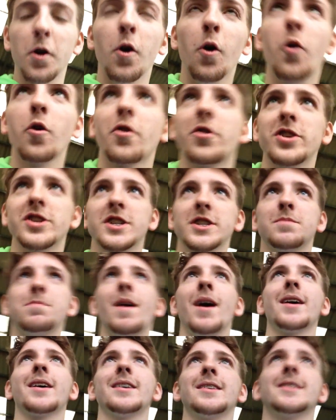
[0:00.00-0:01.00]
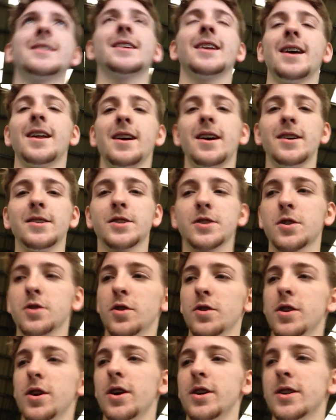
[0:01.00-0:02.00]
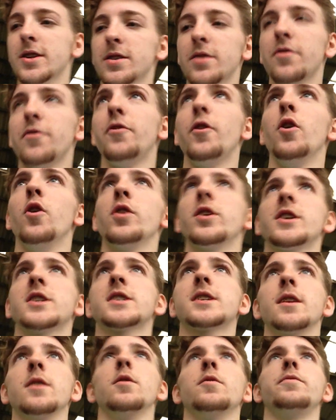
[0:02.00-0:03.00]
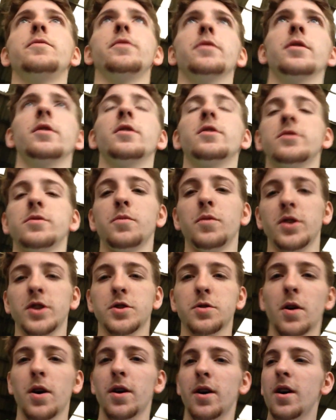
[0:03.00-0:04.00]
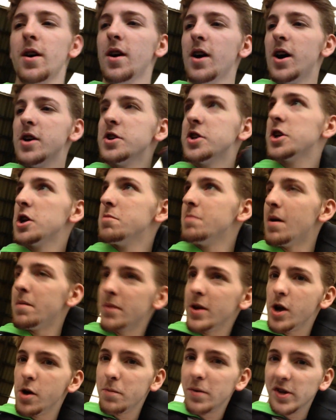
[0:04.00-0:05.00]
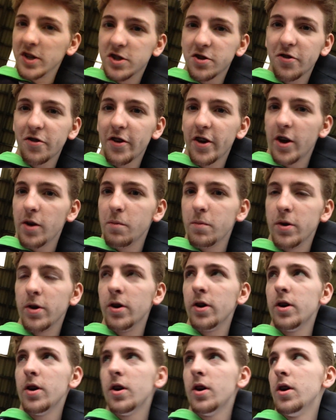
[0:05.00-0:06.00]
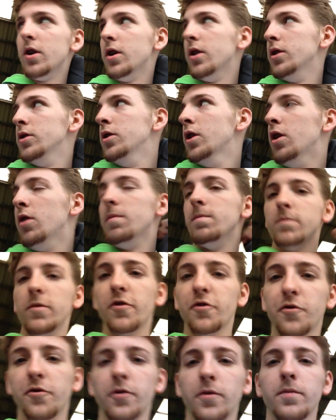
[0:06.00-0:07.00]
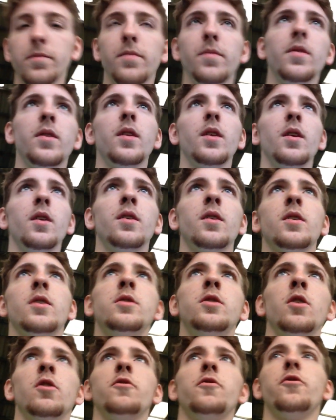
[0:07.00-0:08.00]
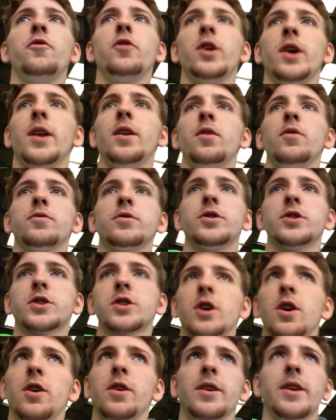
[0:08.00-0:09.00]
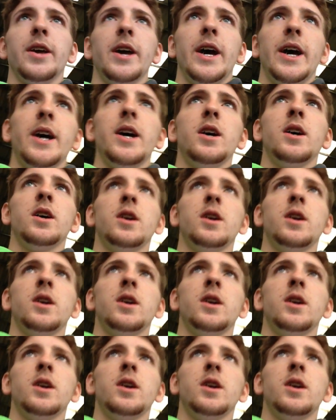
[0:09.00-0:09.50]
Hawkridge is back in today. That's good. Forte still up from Wishart. I assume Ameobi's fit, but not fit enough to start yet.